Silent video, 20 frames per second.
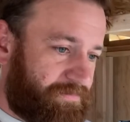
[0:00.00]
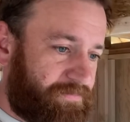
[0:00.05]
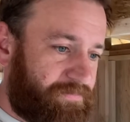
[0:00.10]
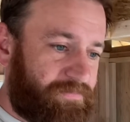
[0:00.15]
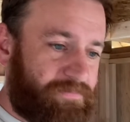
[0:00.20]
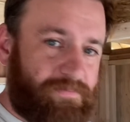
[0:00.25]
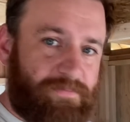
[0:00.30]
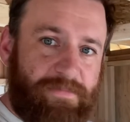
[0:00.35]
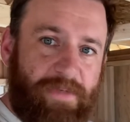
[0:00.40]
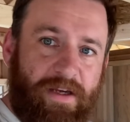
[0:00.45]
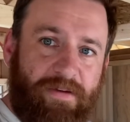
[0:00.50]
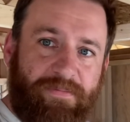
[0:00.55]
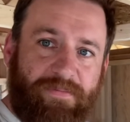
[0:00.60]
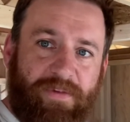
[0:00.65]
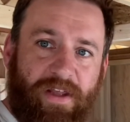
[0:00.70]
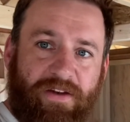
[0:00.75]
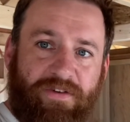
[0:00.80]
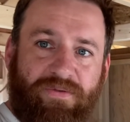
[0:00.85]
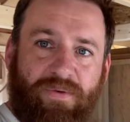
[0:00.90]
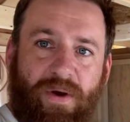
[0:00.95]
yeah,
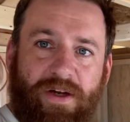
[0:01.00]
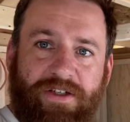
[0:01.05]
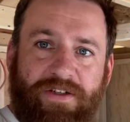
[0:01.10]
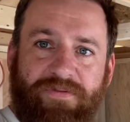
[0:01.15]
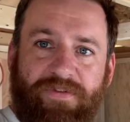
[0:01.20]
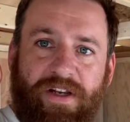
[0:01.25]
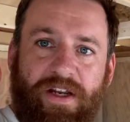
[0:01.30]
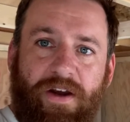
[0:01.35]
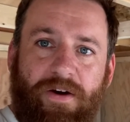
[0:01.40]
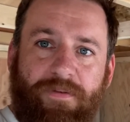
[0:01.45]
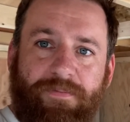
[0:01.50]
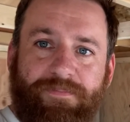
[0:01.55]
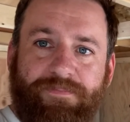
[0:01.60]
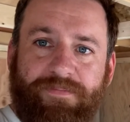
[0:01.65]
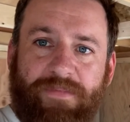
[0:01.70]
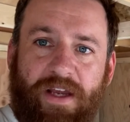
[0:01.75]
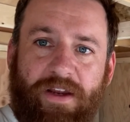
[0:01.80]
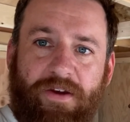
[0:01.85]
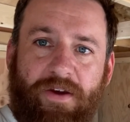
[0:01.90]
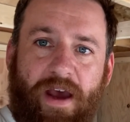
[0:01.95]
thanks for watching the video.
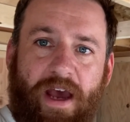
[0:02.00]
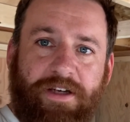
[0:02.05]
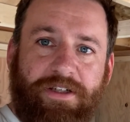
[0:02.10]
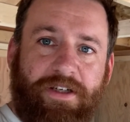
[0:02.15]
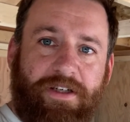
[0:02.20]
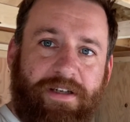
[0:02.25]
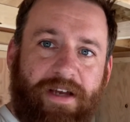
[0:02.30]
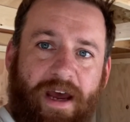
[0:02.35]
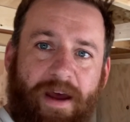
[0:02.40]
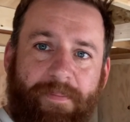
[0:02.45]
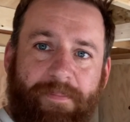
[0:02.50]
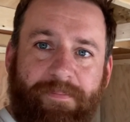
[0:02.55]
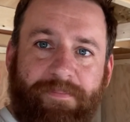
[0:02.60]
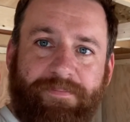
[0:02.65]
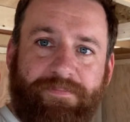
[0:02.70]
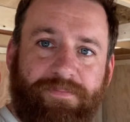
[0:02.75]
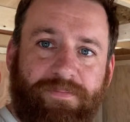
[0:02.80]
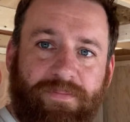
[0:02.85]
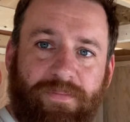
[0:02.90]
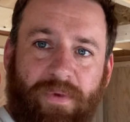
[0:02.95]
Thank you, Hatching Time.
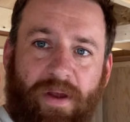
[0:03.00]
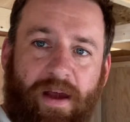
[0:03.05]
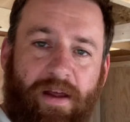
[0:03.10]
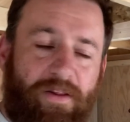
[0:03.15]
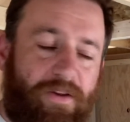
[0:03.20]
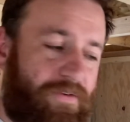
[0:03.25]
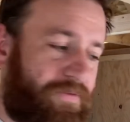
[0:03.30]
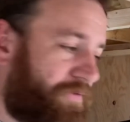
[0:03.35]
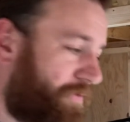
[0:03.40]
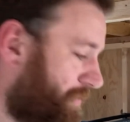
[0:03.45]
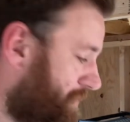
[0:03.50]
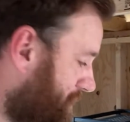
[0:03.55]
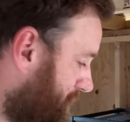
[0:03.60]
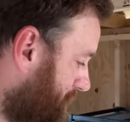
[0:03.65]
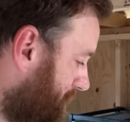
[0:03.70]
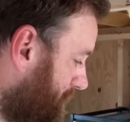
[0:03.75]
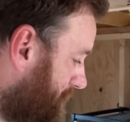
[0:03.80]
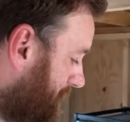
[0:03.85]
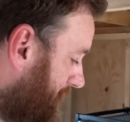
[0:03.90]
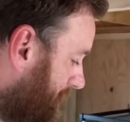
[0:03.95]
I look forward
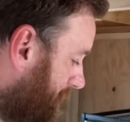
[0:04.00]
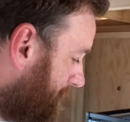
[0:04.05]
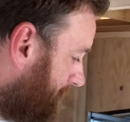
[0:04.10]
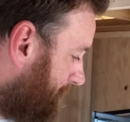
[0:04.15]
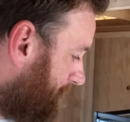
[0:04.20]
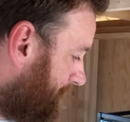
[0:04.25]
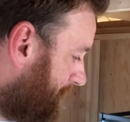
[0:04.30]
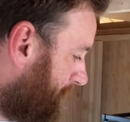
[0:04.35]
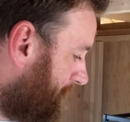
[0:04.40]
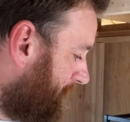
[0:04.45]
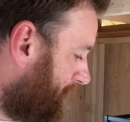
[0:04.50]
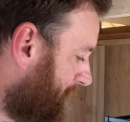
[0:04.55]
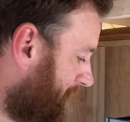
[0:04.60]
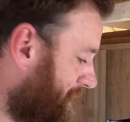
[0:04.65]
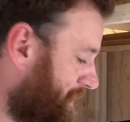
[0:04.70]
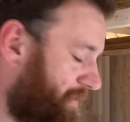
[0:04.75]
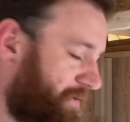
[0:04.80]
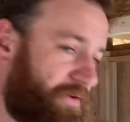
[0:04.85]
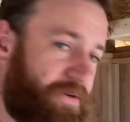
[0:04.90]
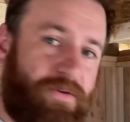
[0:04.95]
to
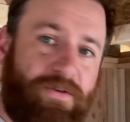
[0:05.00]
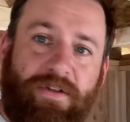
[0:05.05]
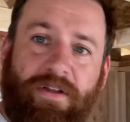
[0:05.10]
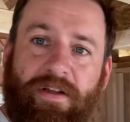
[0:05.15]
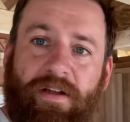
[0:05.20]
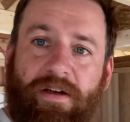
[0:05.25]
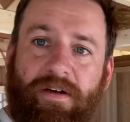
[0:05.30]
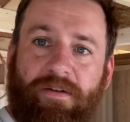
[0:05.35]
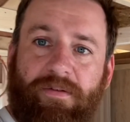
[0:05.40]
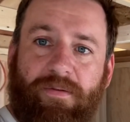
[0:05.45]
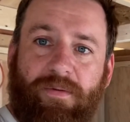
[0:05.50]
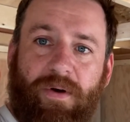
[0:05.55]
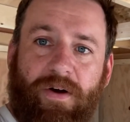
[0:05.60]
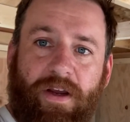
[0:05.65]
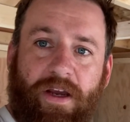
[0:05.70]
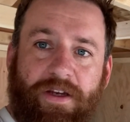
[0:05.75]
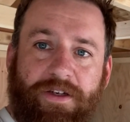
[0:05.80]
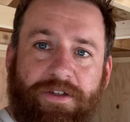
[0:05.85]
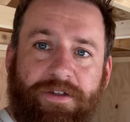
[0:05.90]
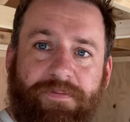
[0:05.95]
using the quail cage.